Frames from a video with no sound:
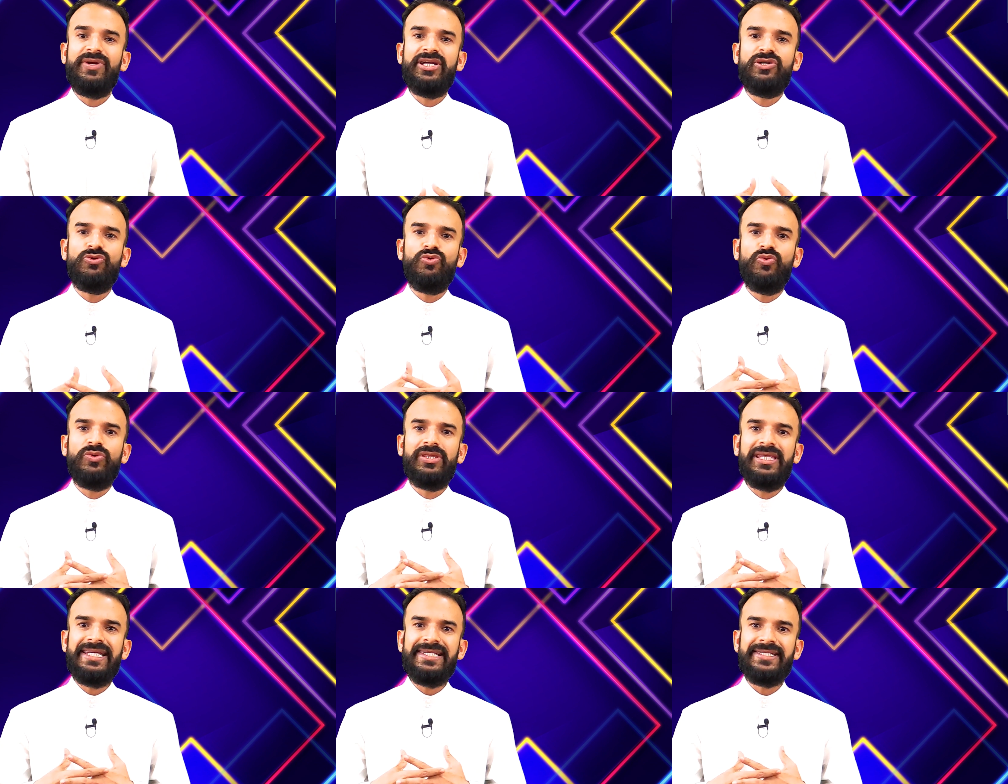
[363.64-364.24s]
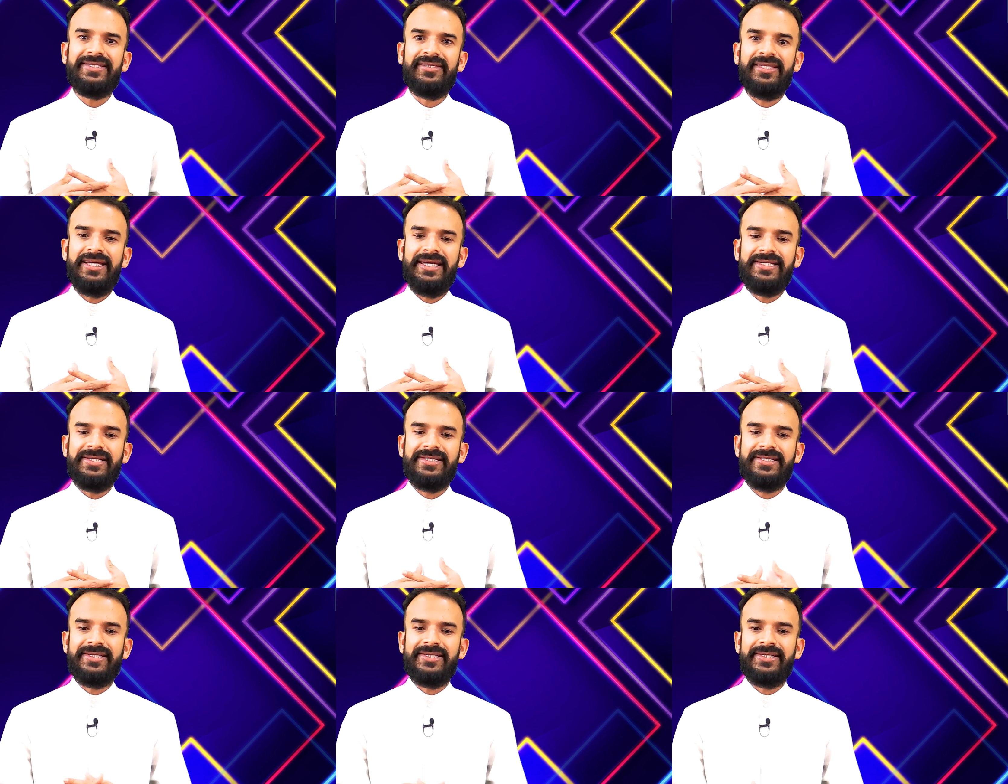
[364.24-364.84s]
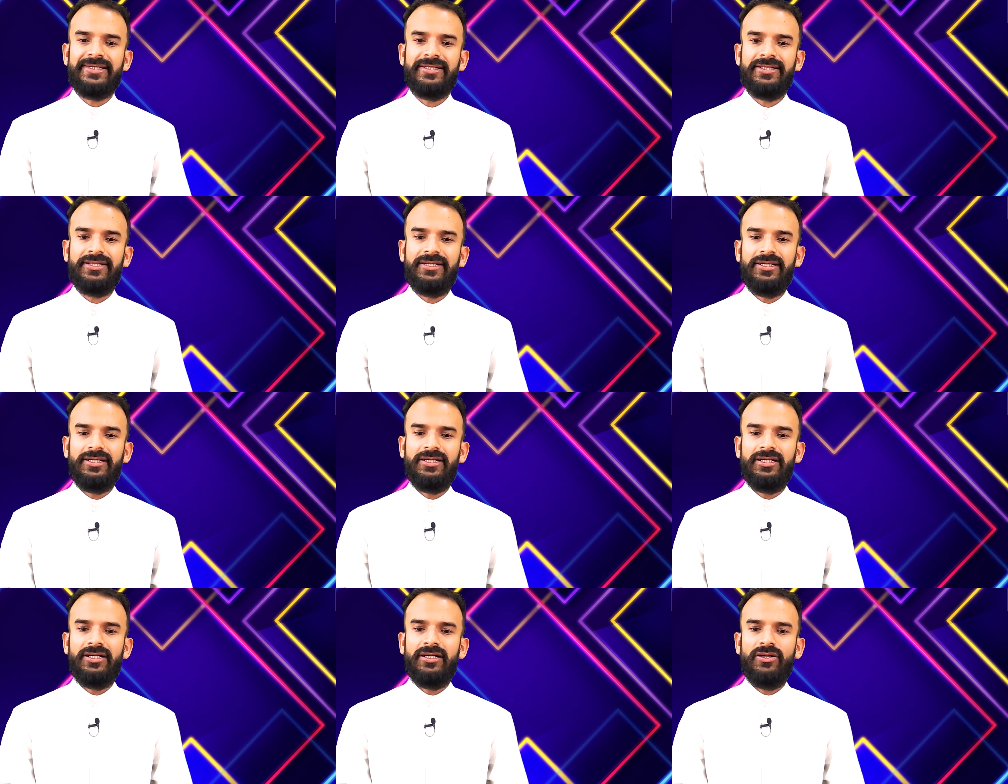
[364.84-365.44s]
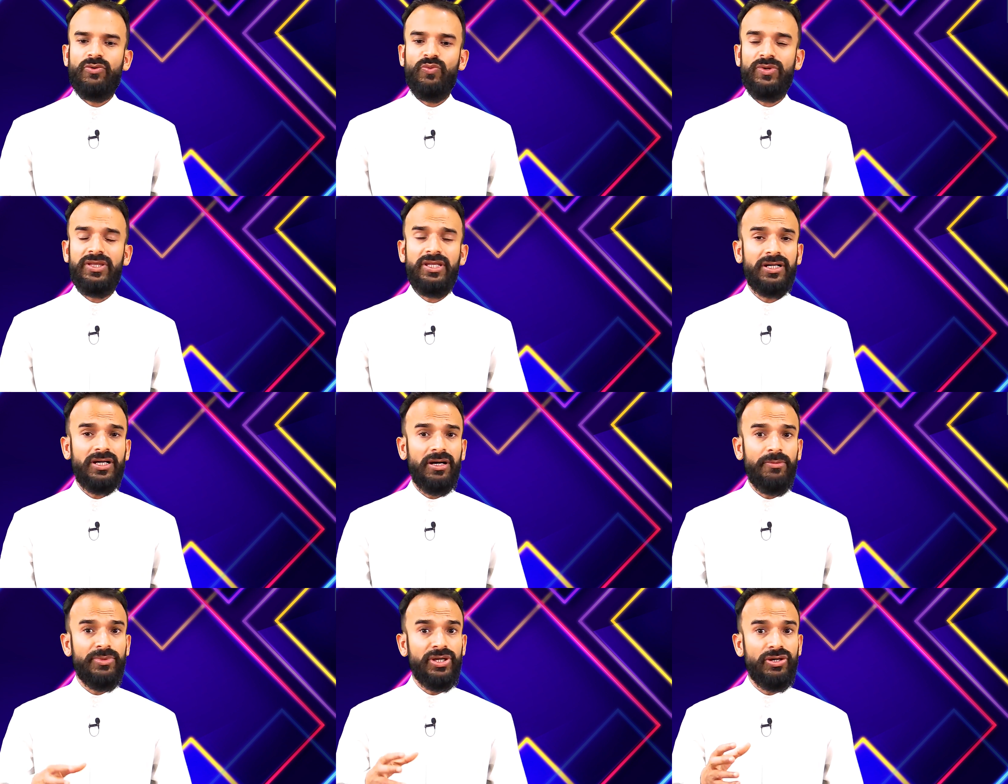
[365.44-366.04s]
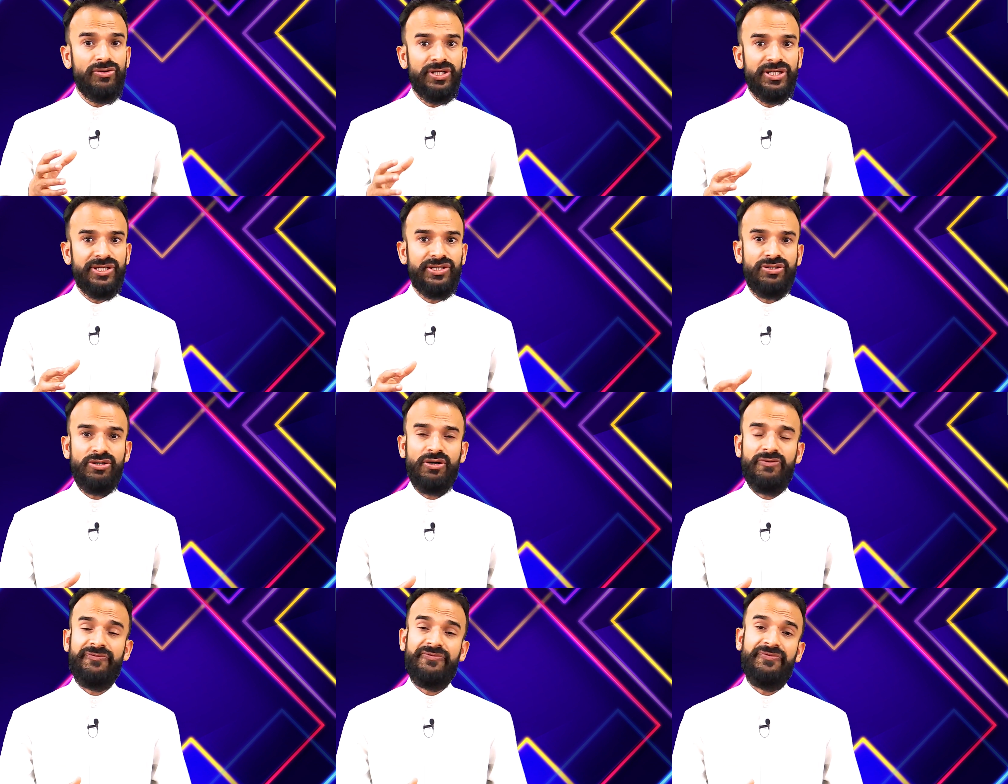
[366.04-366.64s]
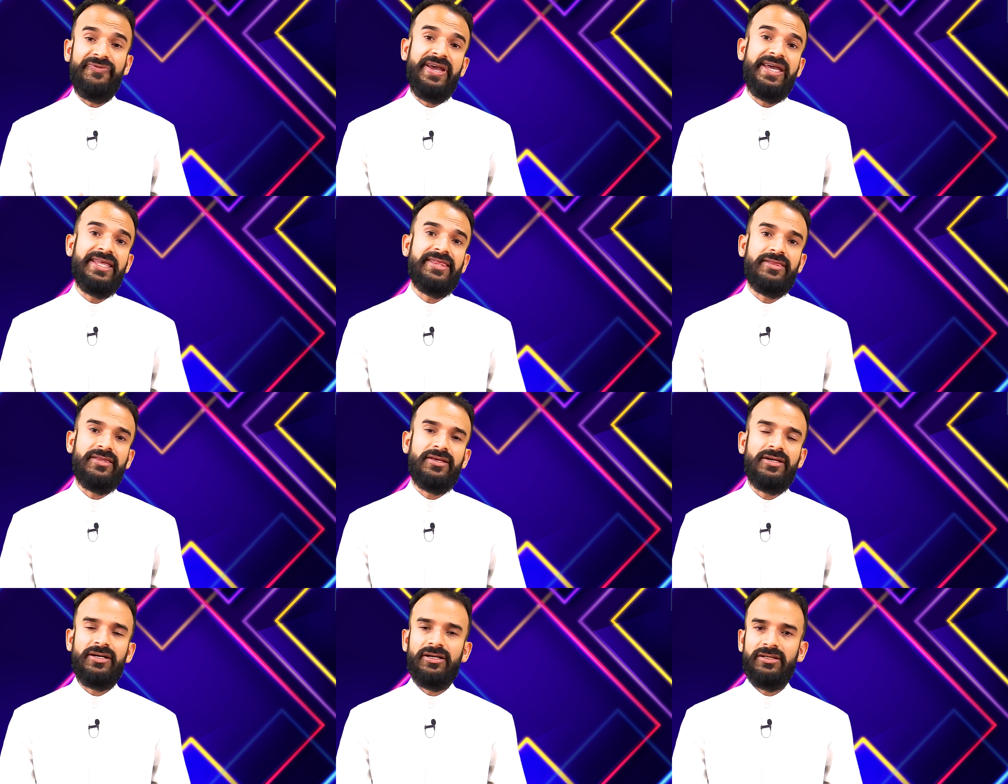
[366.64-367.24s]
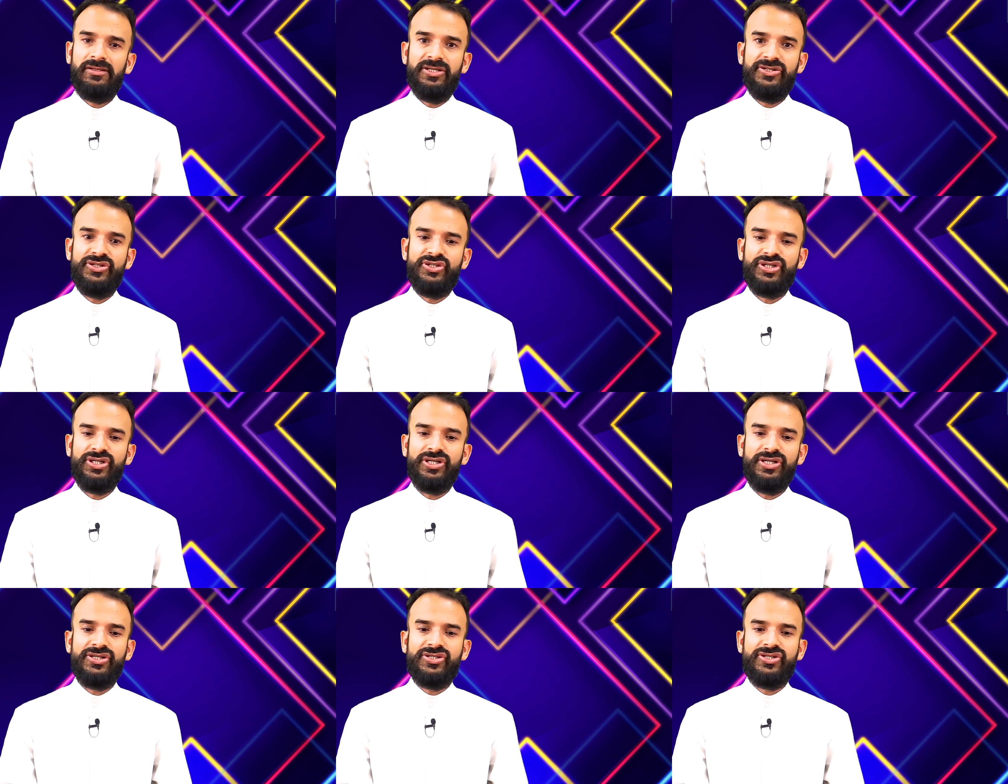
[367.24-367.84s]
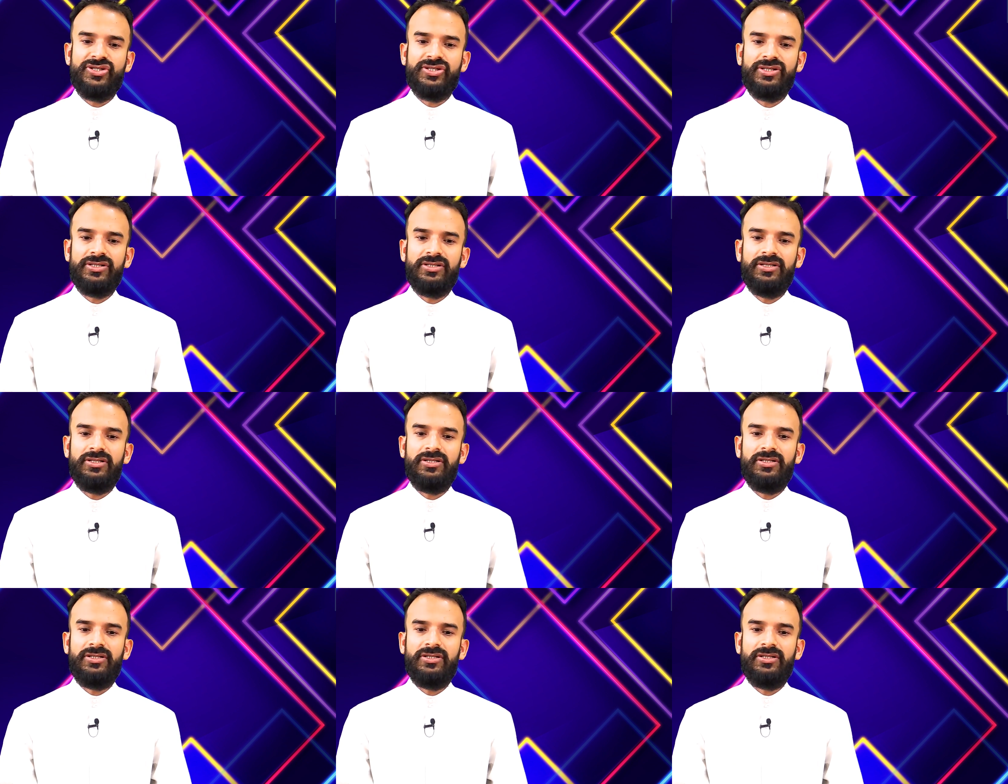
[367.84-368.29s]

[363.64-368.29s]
we do these things with the community of faith, the church,